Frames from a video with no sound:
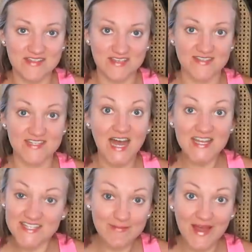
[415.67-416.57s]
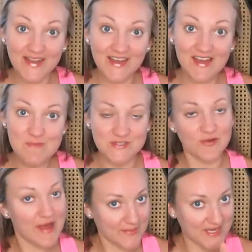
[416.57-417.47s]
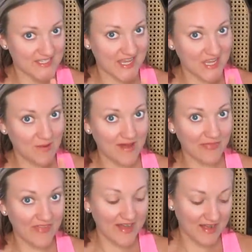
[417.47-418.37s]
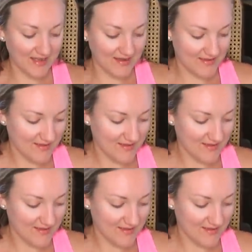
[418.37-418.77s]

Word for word: this awesome item. So I'm going to take you out there.